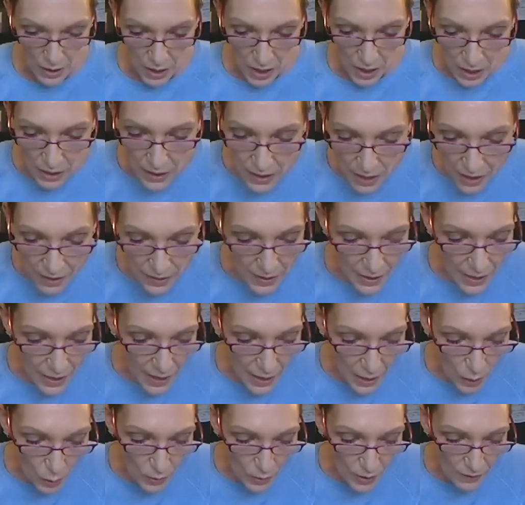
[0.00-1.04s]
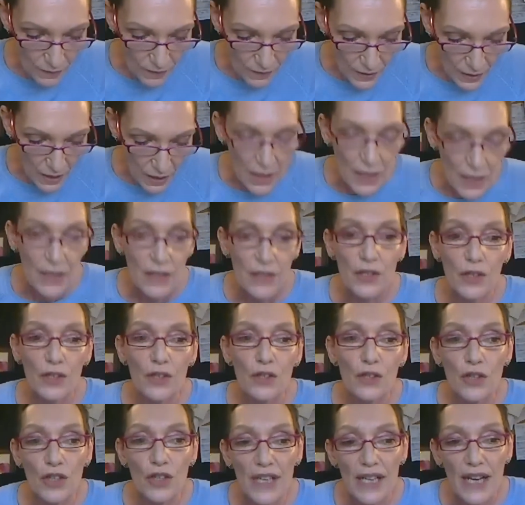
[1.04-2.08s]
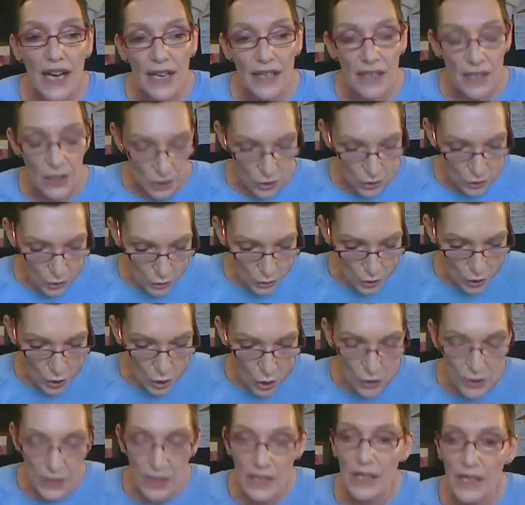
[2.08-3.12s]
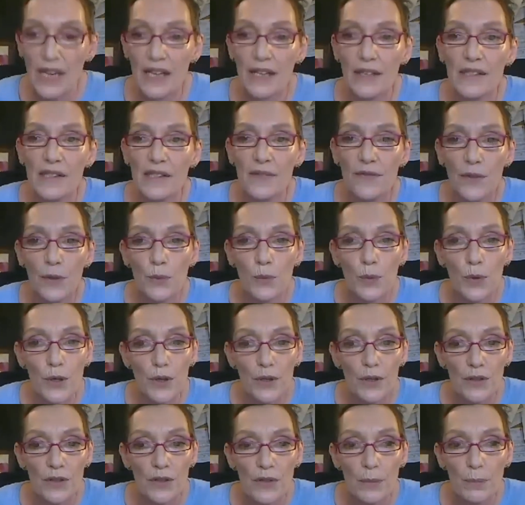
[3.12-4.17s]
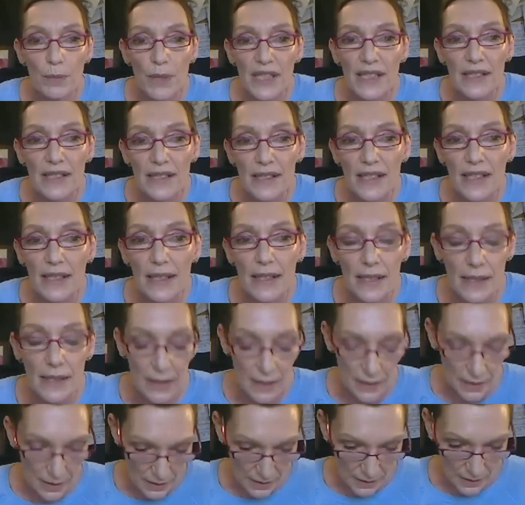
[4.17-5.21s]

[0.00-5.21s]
another, however, to create a new context for work to be seen.